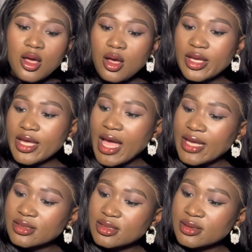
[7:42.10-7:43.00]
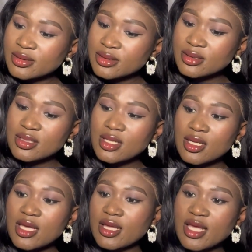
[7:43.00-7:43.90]
Okay, guys.
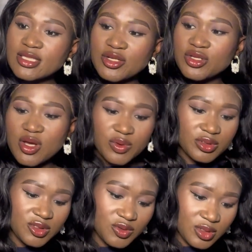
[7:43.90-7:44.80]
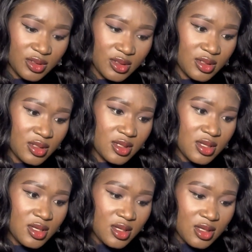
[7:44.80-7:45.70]
Yeah, here's another one. This one
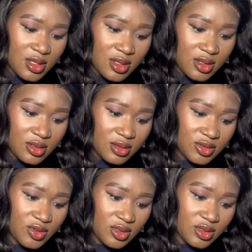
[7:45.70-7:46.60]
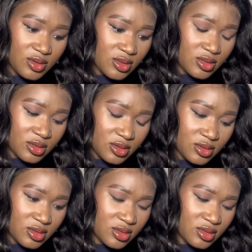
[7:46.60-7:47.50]

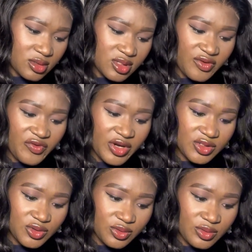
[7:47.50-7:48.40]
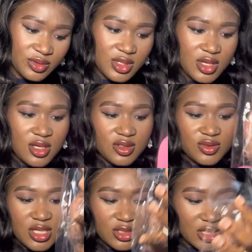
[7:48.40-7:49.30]
looks different too. This
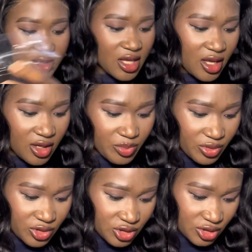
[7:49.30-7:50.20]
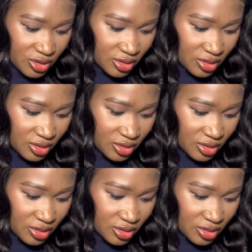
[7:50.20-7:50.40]
one is another airbrush.